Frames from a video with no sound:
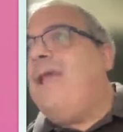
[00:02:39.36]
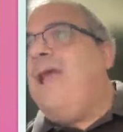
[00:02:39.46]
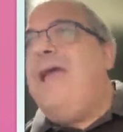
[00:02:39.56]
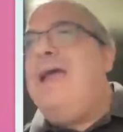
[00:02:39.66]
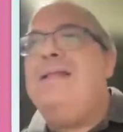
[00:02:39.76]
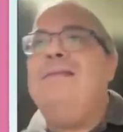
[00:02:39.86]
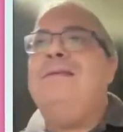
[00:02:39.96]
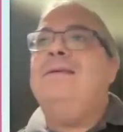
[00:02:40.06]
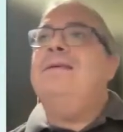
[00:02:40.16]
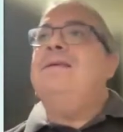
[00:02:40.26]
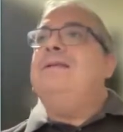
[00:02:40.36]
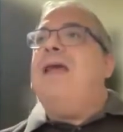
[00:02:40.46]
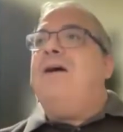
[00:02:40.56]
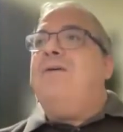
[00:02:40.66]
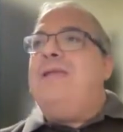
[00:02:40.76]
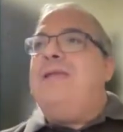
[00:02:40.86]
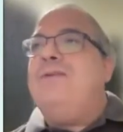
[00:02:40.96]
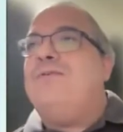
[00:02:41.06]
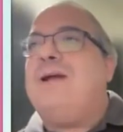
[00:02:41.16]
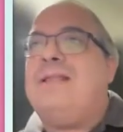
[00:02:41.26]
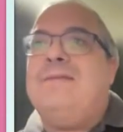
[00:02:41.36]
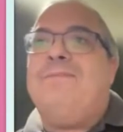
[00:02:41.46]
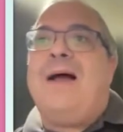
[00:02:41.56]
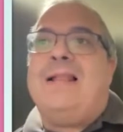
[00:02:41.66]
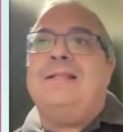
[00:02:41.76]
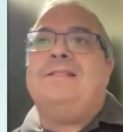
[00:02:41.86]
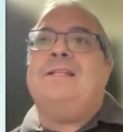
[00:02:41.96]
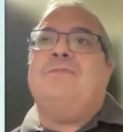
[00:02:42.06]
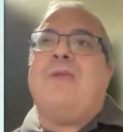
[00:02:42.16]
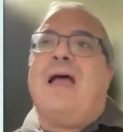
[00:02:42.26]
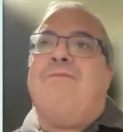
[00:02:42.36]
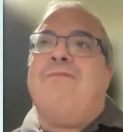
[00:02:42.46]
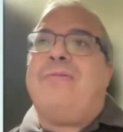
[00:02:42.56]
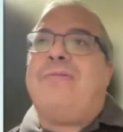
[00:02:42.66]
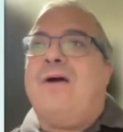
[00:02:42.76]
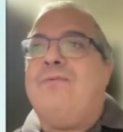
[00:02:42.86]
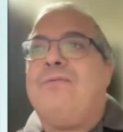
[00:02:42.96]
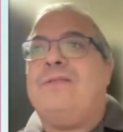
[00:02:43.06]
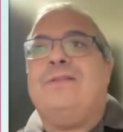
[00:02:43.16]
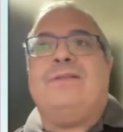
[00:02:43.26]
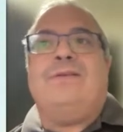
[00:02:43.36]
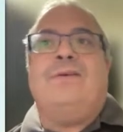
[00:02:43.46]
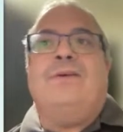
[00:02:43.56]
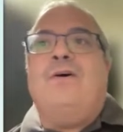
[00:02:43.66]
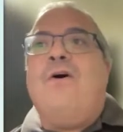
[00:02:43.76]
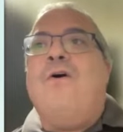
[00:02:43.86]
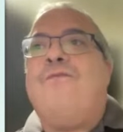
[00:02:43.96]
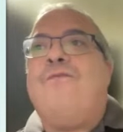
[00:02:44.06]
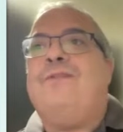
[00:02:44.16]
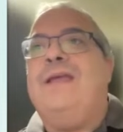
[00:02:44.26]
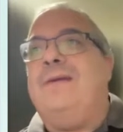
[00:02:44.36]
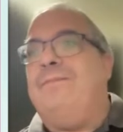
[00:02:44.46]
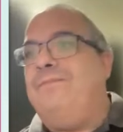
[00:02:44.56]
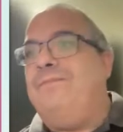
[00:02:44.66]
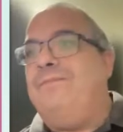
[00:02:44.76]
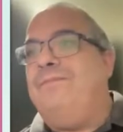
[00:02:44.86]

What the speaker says: And now we look at the balance and we have 1,000 of them.